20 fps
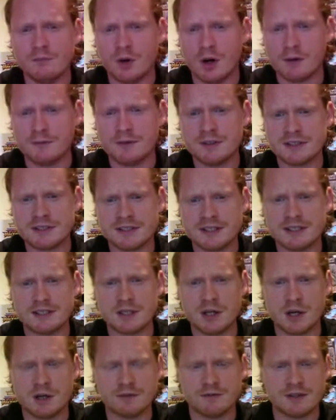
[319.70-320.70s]
Obviously, he's
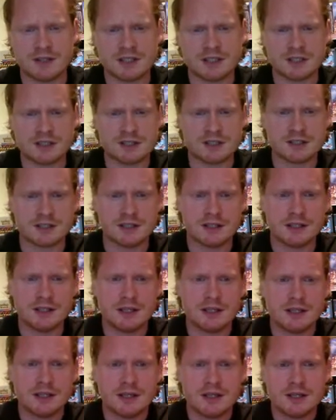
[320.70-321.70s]
got vicious,
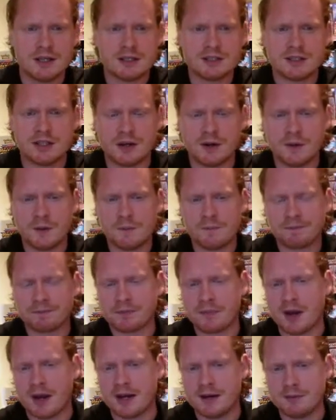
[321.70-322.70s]
so
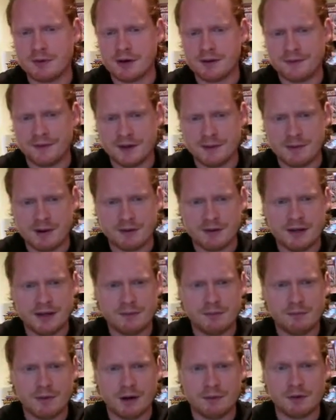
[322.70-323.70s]
I am going to think about
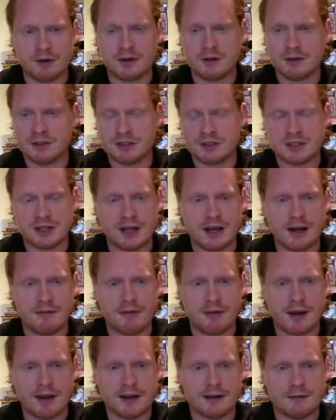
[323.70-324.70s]
him. I'm not going to just
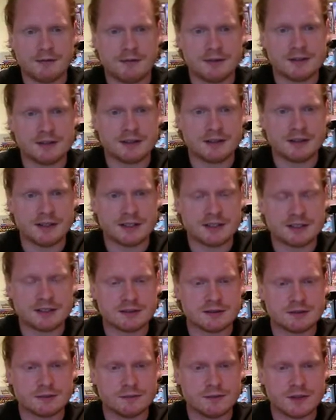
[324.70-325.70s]
add everything to the
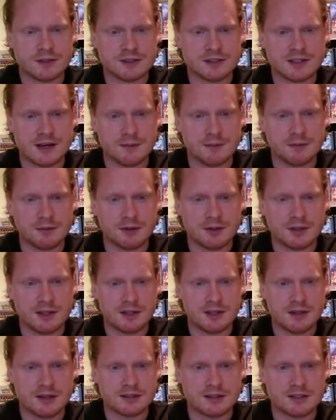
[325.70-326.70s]
list first time of
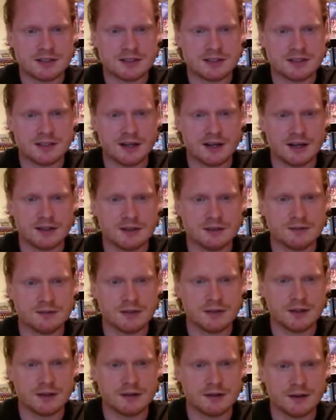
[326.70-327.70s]
looking, because this is kind of
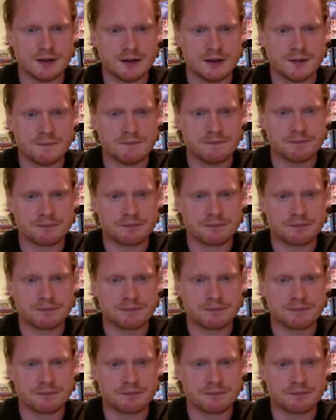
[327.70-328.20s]
a